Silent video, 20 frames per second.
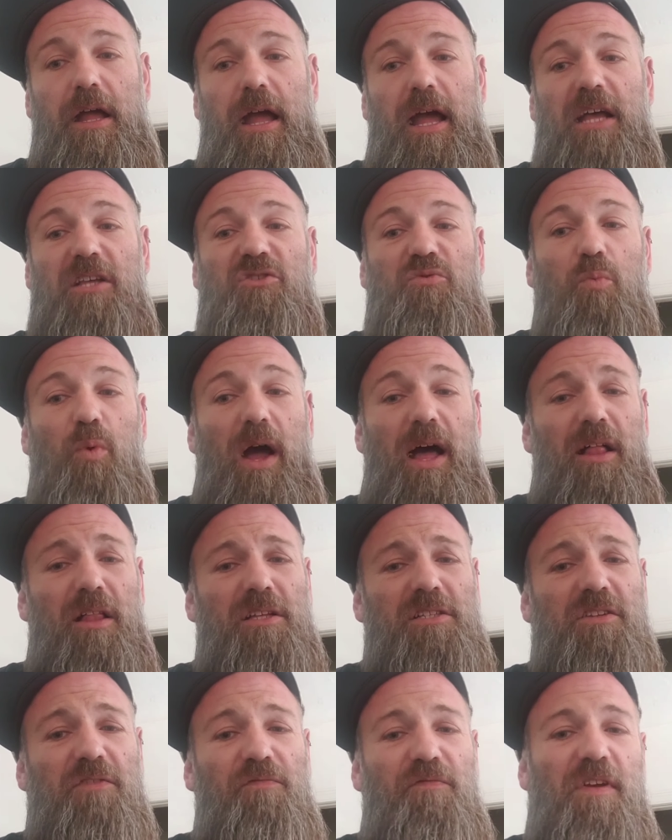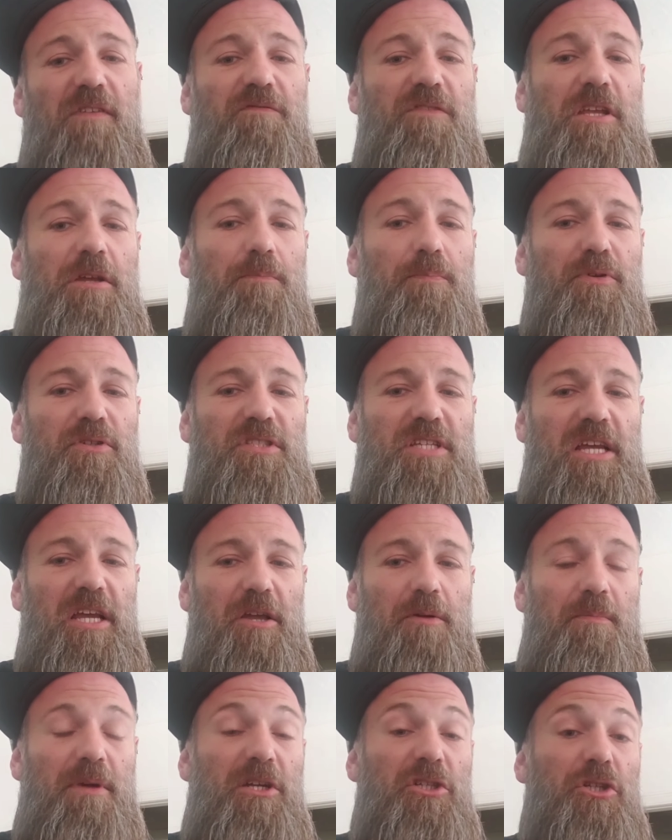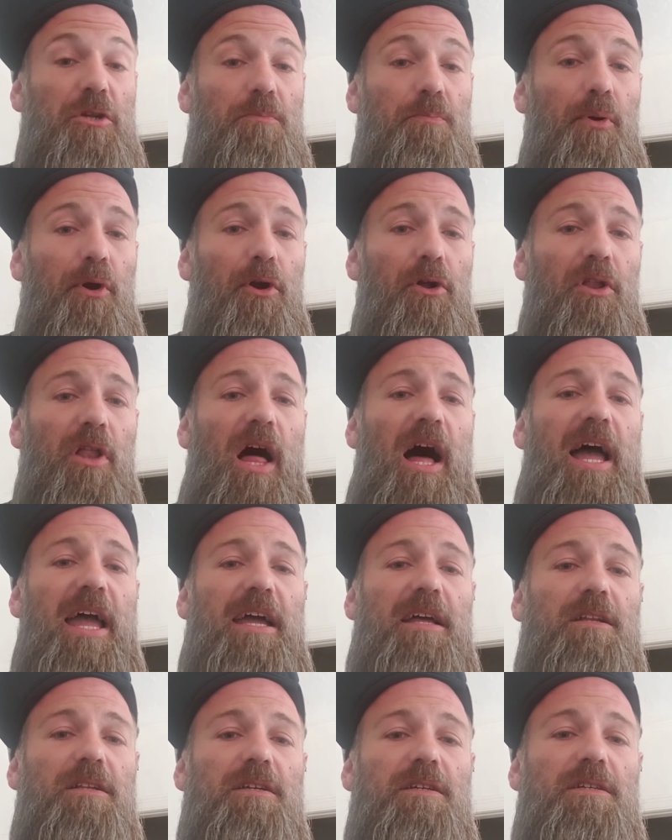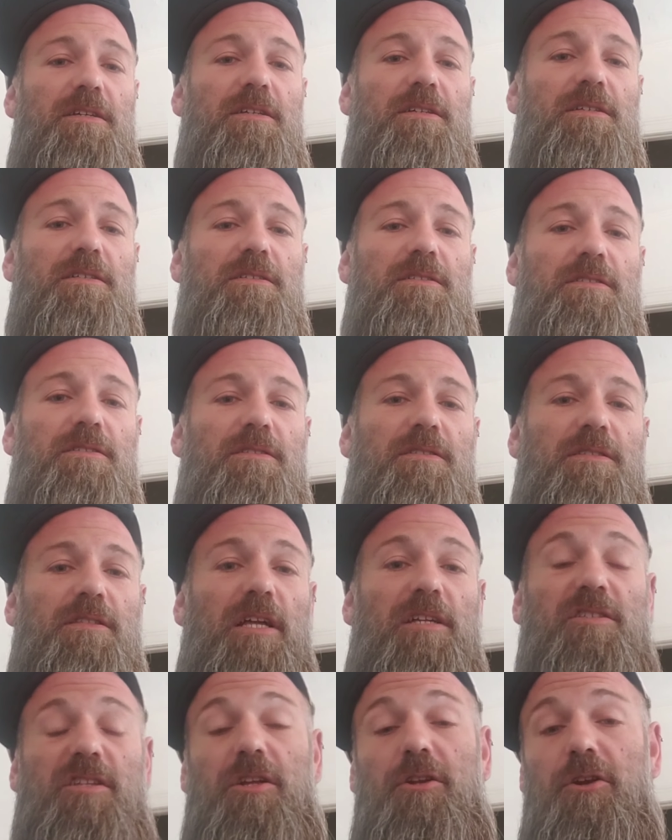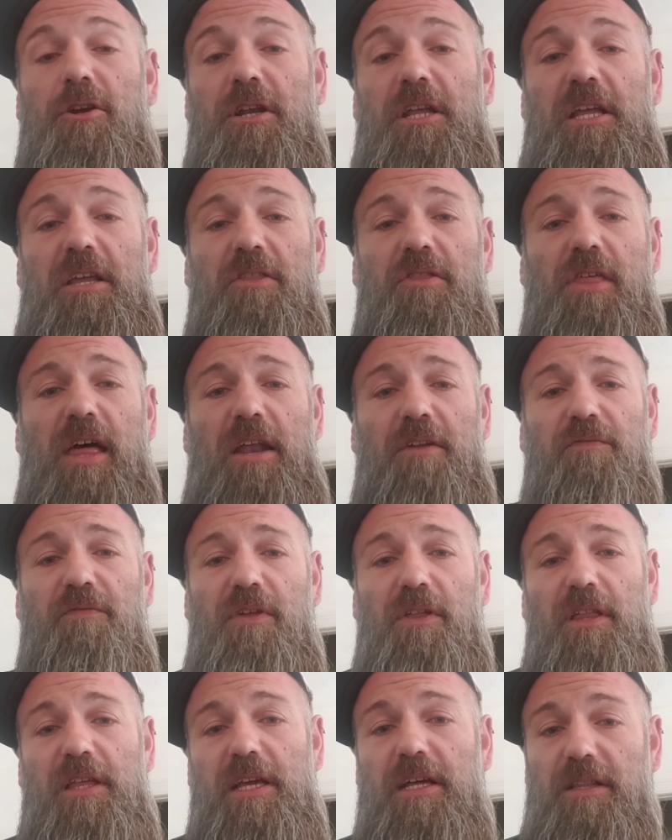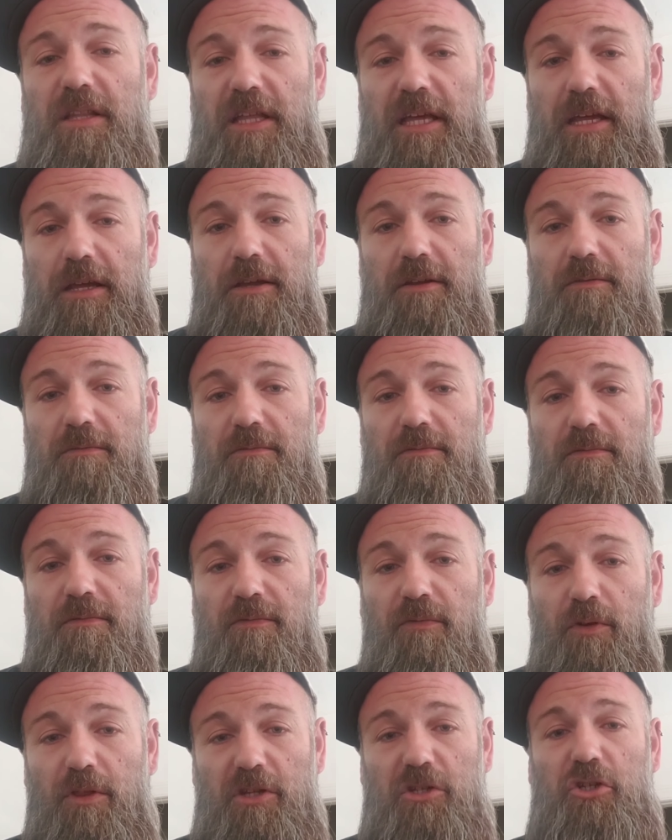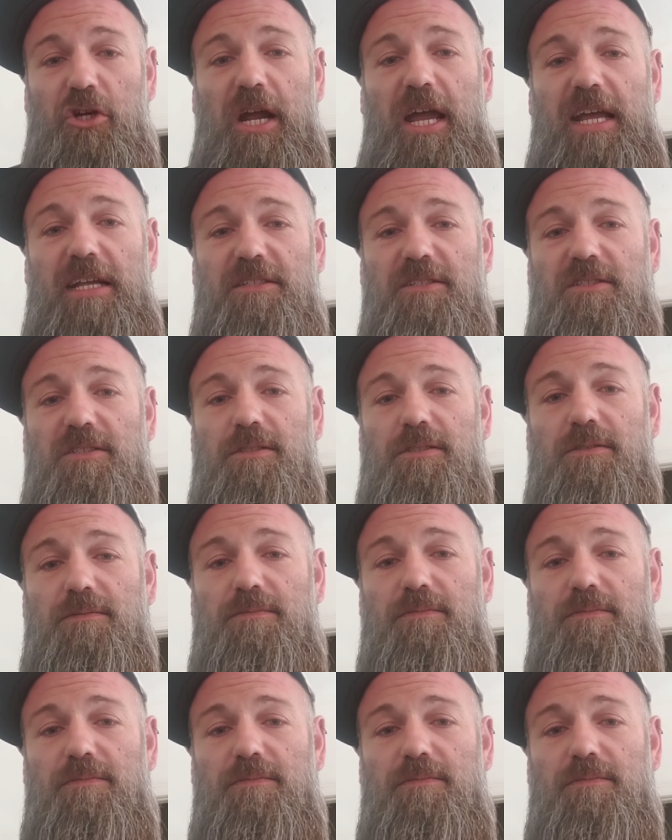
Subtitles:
as well as a 15% commission per client that's underneath that affiliate link for the trades.